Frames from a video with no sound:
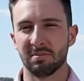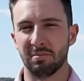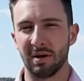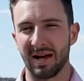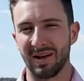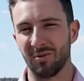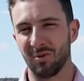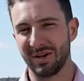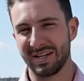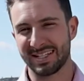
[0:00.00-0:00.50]

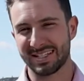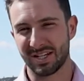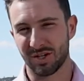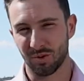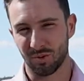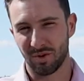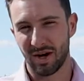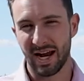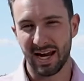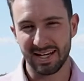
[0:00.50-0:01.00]
But what's
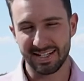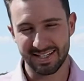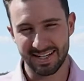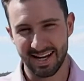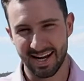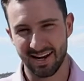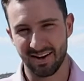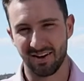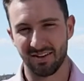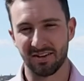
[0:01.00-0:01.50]
great,
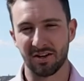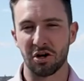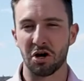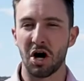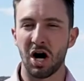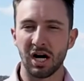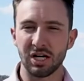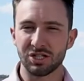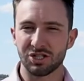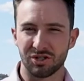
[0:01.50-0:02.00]
and on the
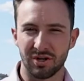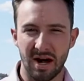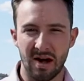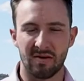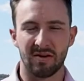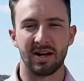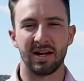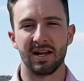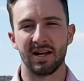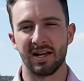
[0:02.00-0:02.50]

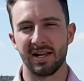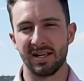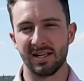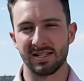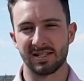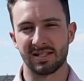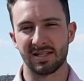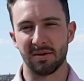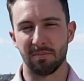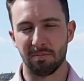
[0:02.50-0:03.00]
contrary,
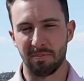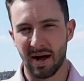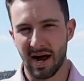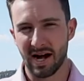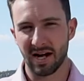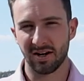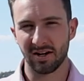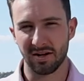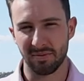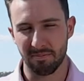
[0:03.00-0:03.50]
is the
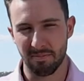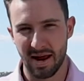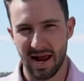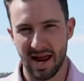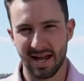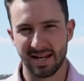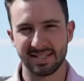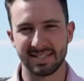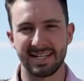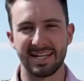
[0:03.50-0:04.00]
buyer
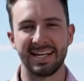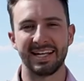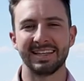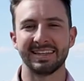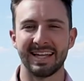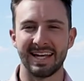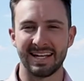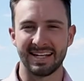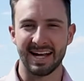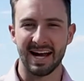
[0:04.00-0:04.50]
demand
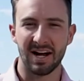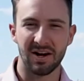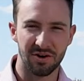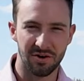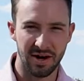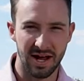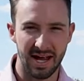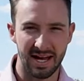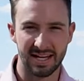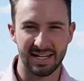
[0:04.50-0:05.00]
in Lake
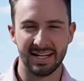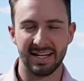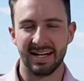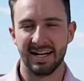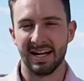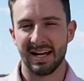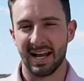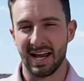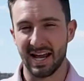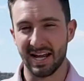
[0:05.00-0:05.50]
Arrowhead
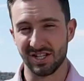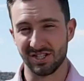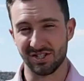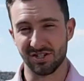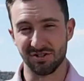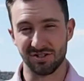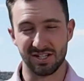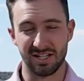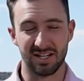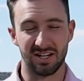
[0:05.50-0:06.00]
is
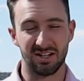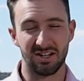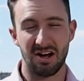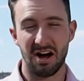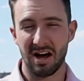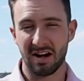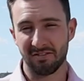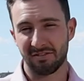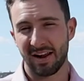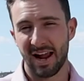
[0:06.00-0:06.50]
using a
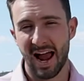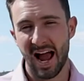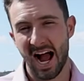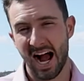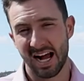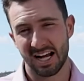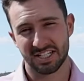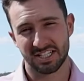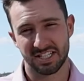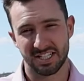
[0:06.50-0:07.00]
lot of
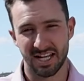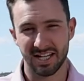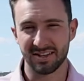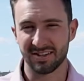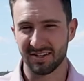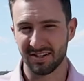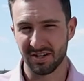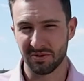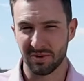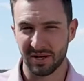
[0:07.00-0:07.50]
cash,
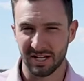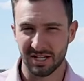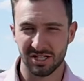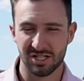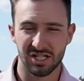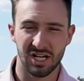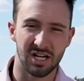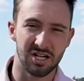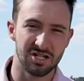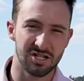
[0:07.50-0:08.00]
ten thirty-one
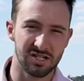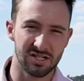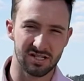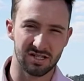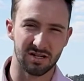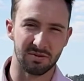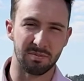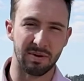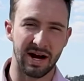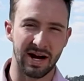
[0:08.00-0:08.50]
exchanges.
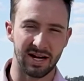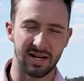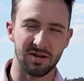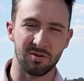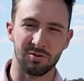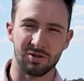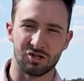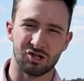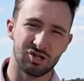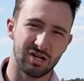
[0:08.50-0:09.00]
They're buying
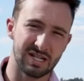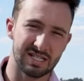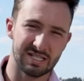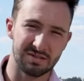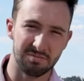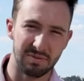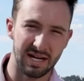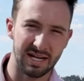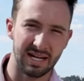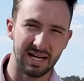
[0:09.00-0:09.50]
it with
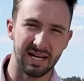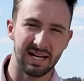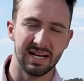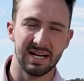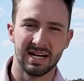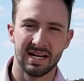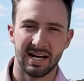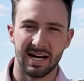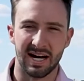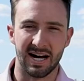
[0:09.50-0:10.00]
trust money,
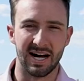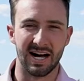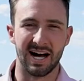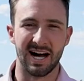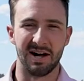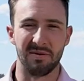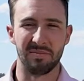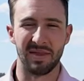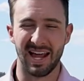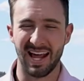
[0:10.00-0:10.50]

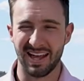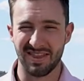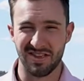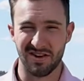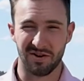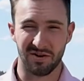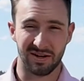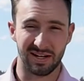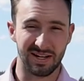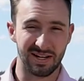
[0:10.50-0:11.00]
um, and
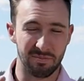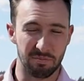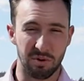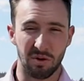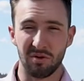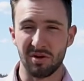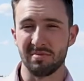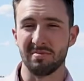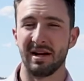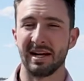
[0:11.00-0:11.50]
they're
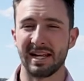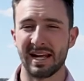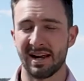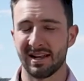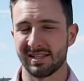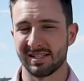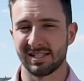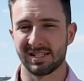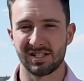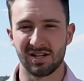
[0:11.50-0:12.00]
pulling money
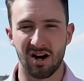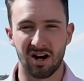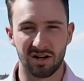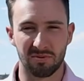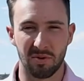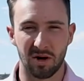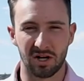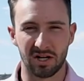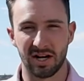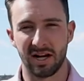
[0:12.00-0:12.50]
out of the
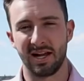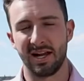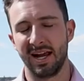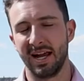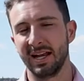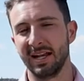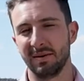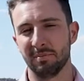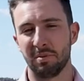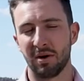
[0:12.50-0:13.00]
stock market,
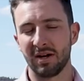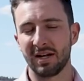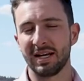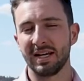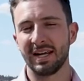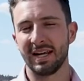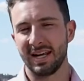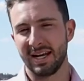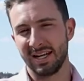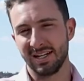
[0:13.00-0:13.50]
in,
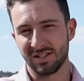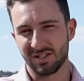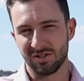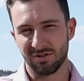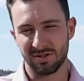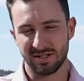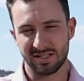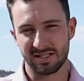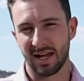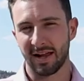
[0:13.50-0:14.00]
putting it
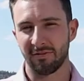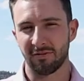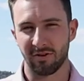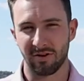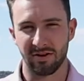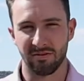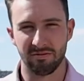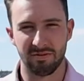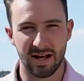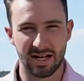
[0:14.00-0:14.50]
into a
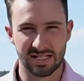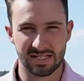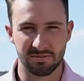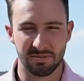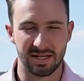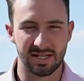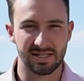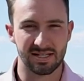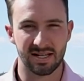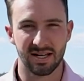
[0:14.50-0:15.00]
safer
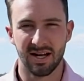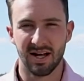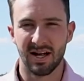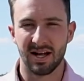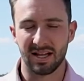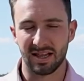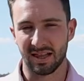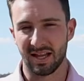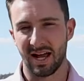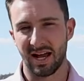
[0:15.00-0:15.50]
investment
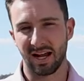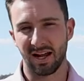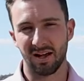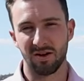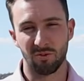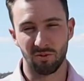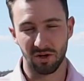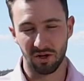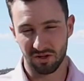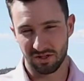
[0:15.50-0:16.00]
like
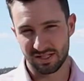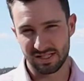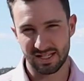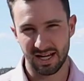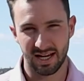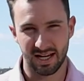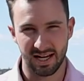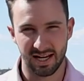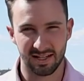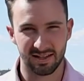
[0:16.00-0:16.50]
real
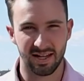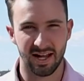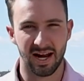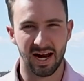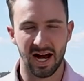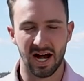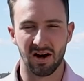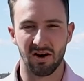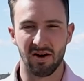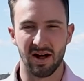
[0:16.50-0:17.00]
estate in
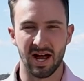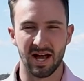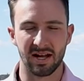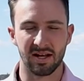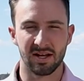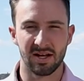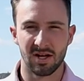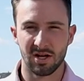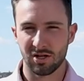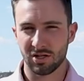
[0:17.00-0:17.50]
Lake
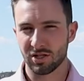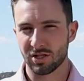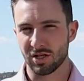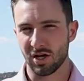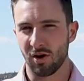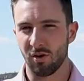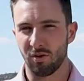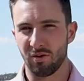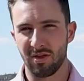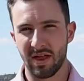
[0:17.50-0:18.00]
Arrowhead.
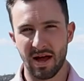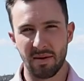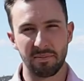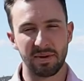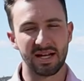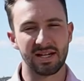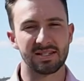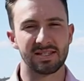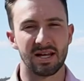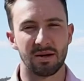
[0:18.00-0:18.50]
So that
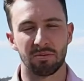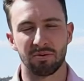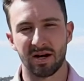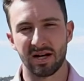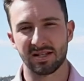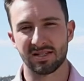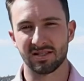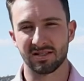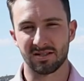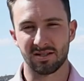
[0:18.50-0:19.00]
means that
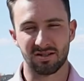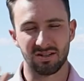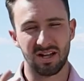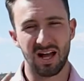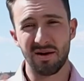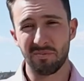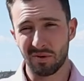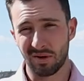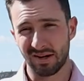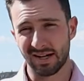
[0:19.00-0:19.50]
prices are a
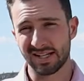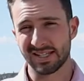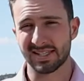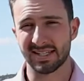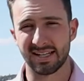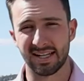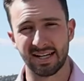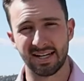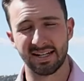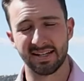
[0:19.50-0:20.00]
lot more
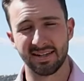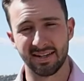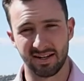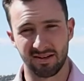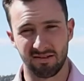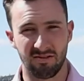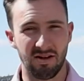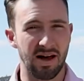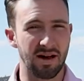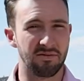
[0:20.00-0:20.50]
insulated than
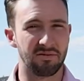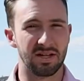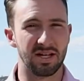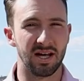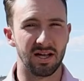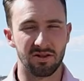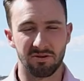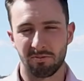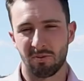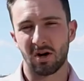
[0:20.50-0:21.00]
a lot of
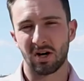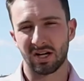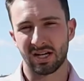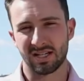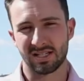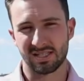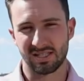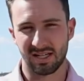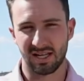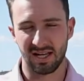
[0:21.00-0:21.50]
the other
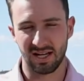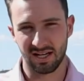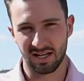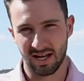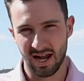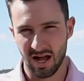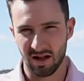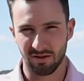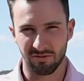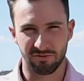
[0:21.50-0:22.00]
markets
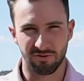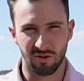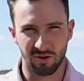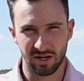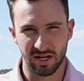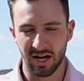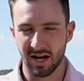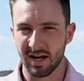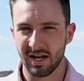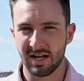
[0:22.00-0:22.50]
in
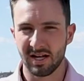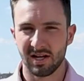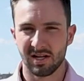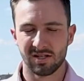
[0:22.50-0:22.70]
California.